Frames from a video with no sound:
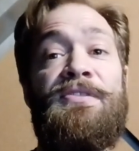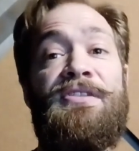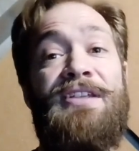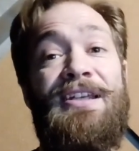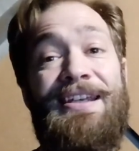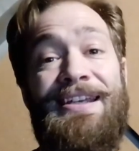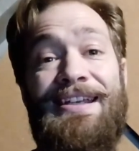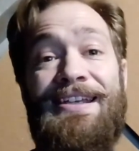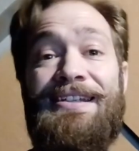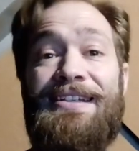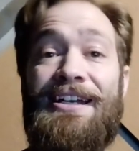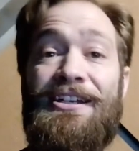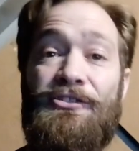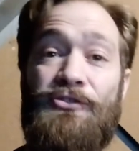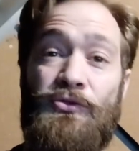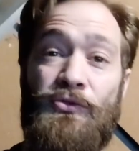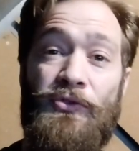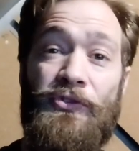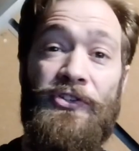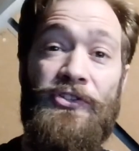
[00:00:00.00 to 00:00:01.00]
to heat and
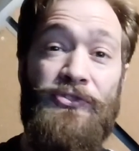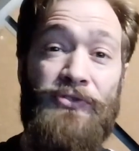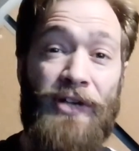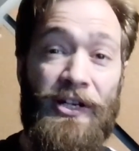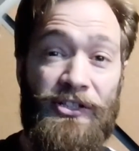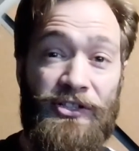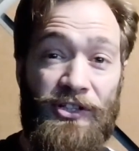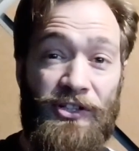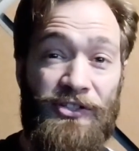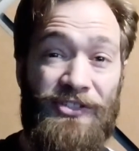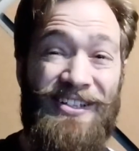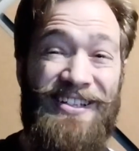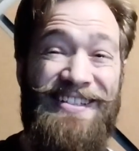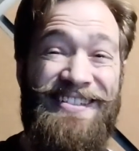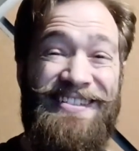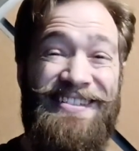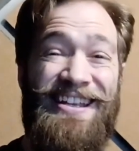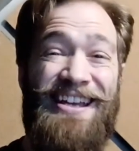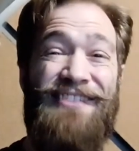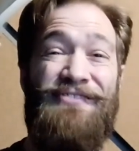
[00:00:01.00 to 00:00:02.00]
cool the structures
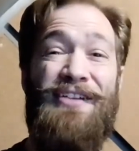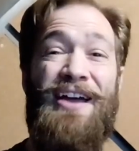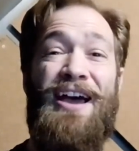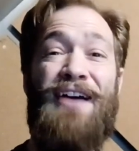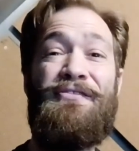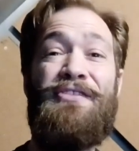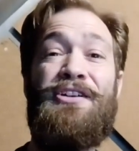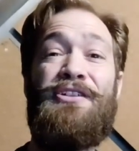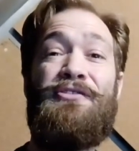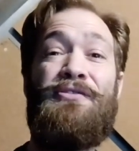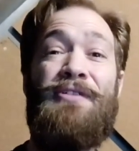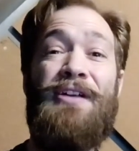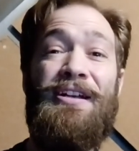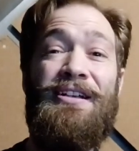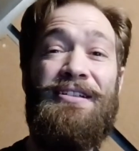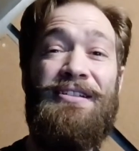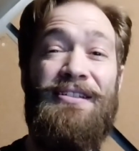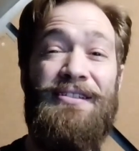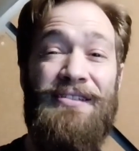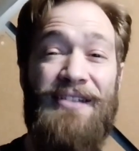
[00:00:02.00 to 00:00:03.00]
instead of having
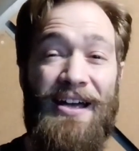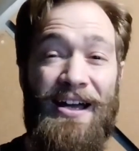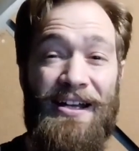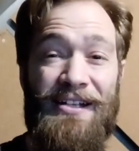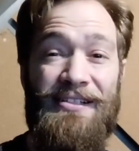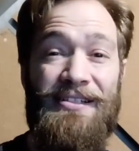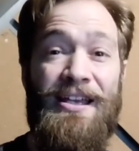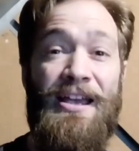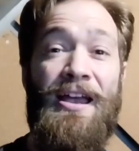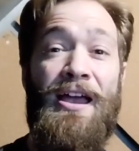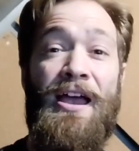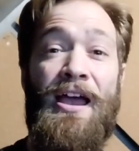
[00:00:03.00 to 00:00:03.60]
created designs